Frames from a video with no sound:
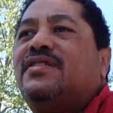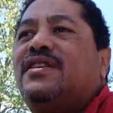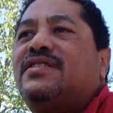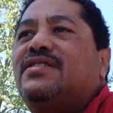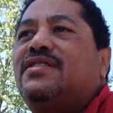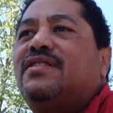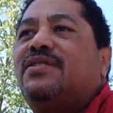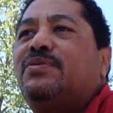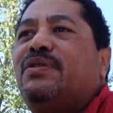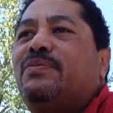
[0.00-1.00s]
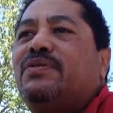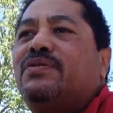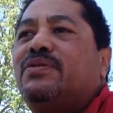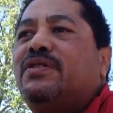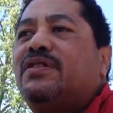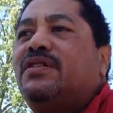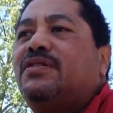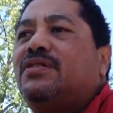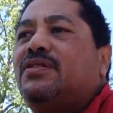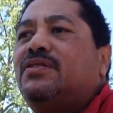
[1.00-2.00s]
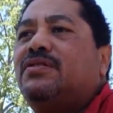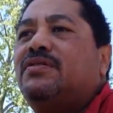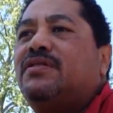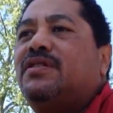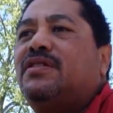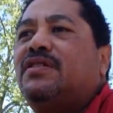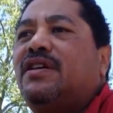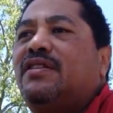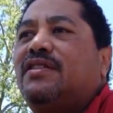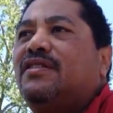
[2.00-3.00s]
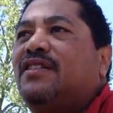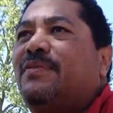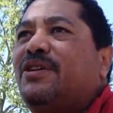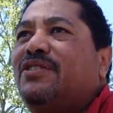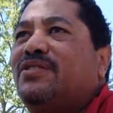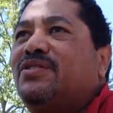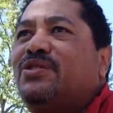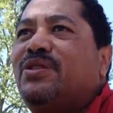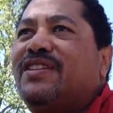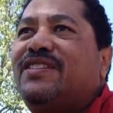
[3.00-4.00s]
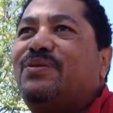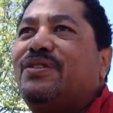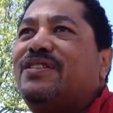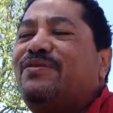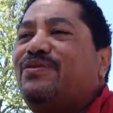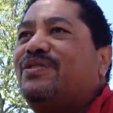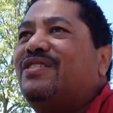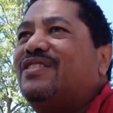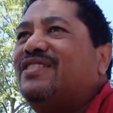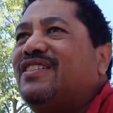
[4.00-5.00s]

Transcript: I see other people doing it. I think I'm not doing it really for